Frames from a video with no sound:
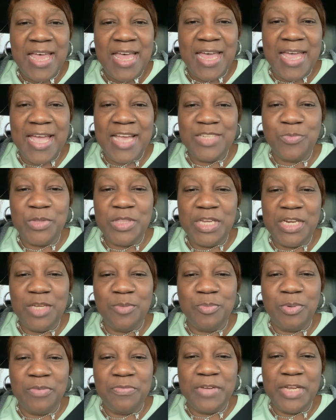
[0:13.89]
As with any
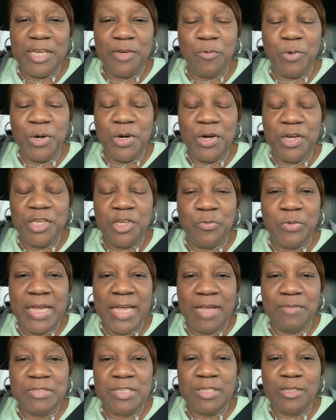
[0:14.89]
prophetic word, you will
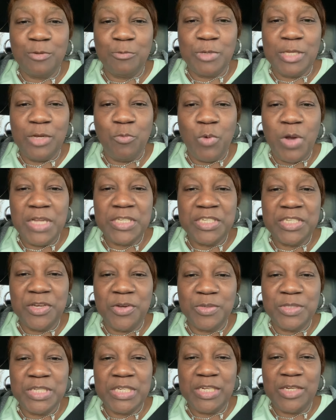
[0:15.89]
absolutely want to
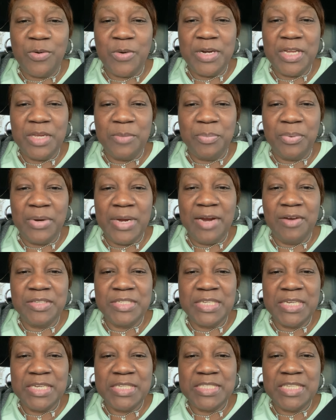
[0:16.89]
go to the Lord in prayer,
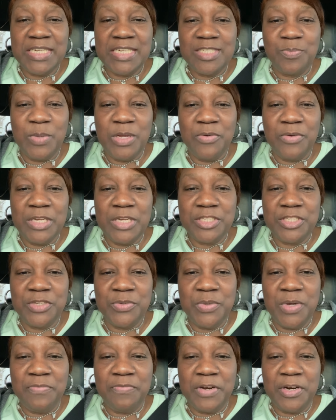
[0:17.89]
testing the spirit
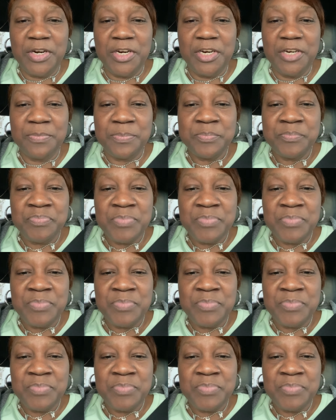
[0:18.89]
to affirm